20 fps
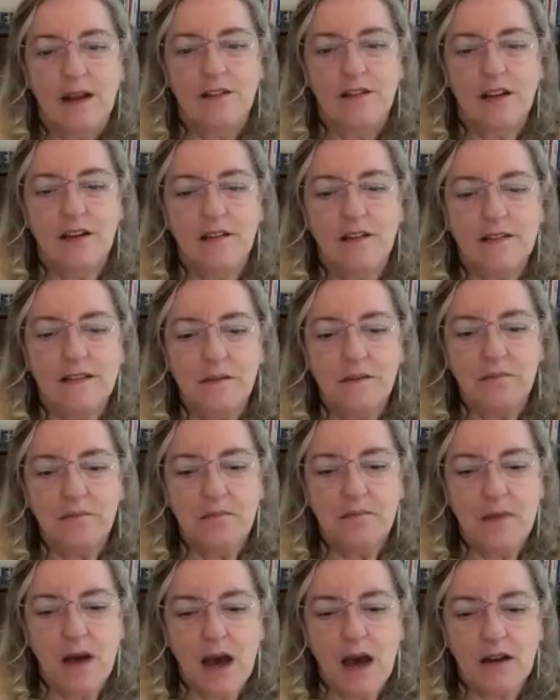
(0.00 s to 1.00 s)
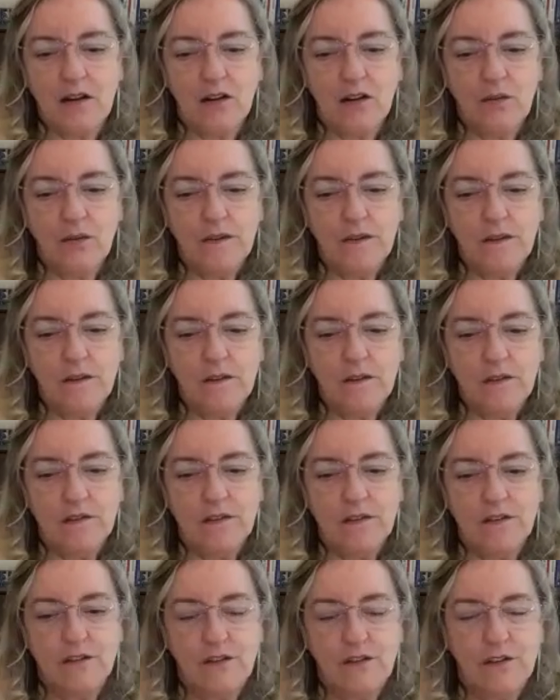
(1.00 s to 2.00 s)
does it matter whether the
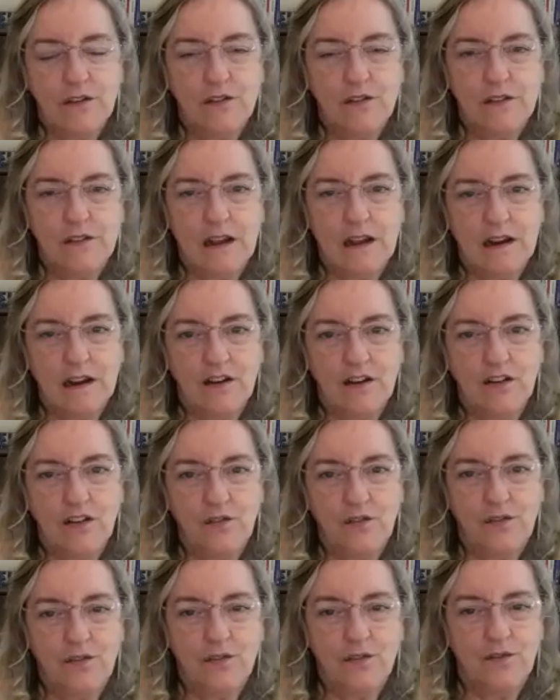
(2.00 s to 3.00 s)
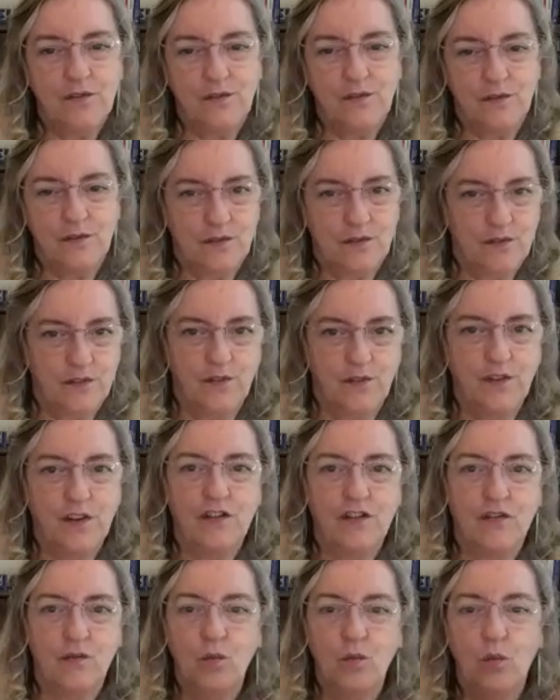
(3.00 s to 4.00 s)
students at a div-
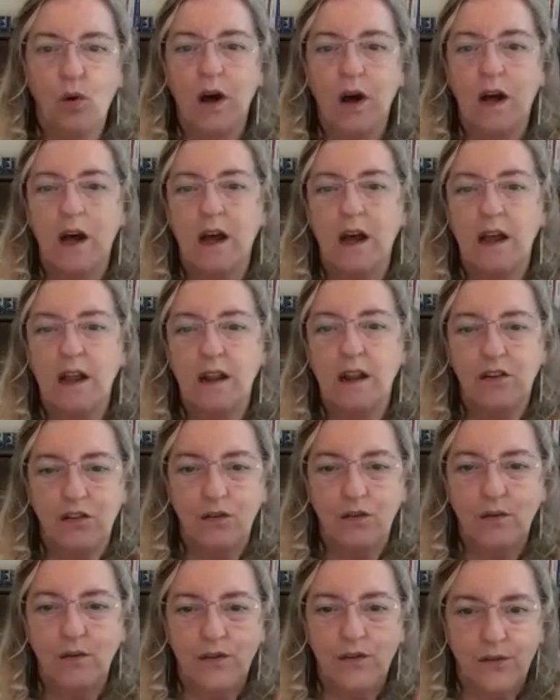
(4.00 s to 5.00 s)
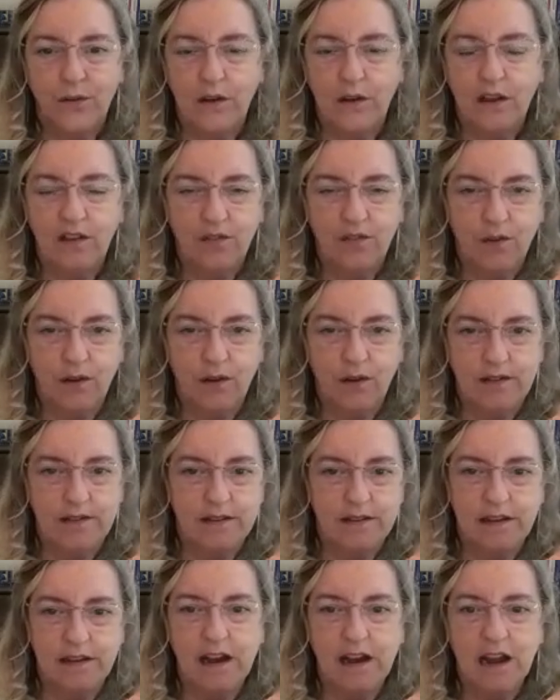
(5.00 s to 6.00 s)
division one two or three for
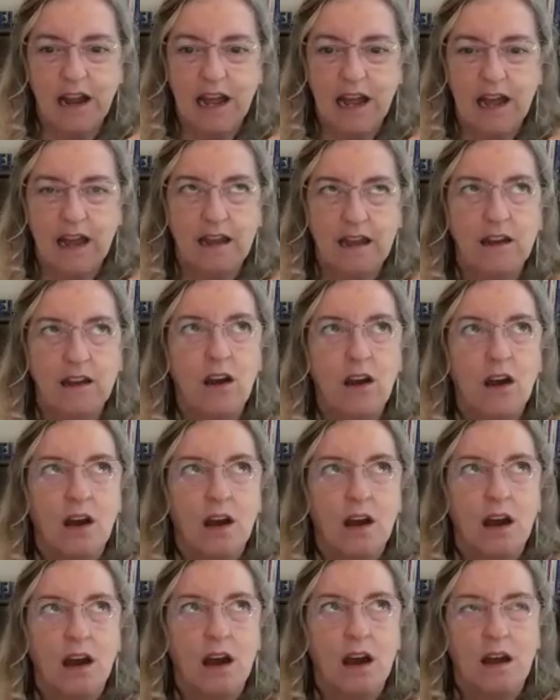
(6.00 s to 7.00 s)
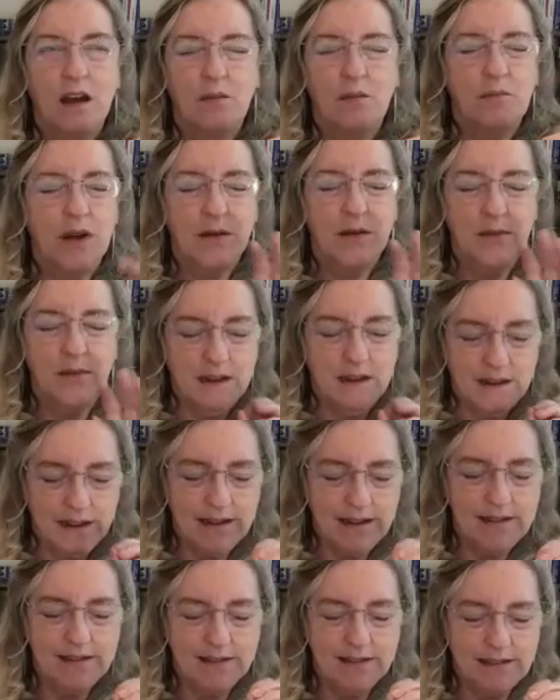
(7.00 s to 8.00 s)
ncia um, I mean,
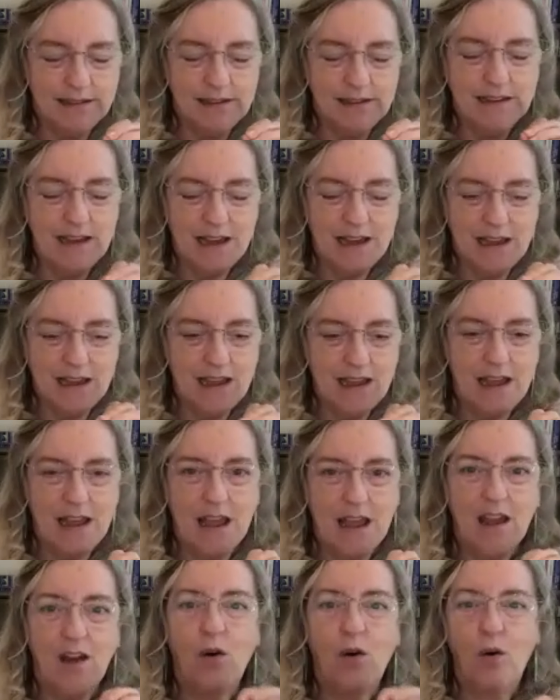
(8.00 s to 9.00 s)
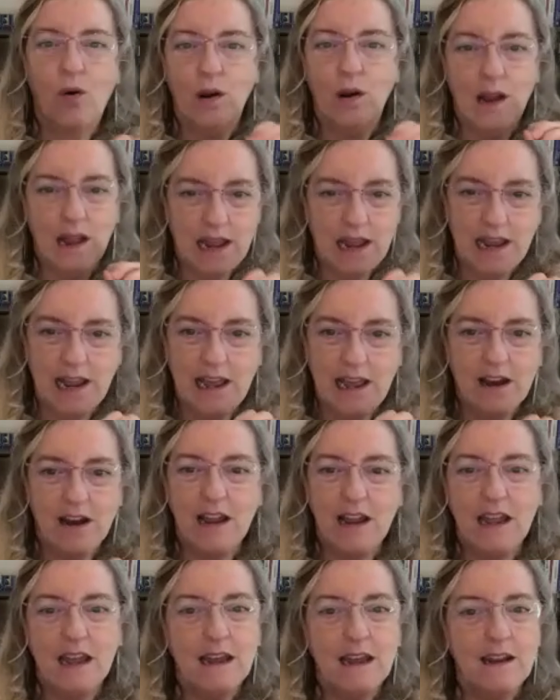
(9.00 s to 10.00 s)
NCAA or
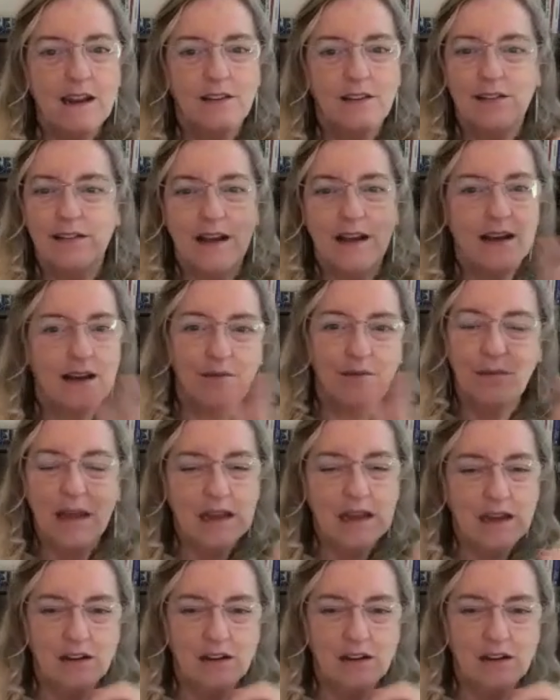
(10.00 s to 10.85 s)
NAIA? Does that make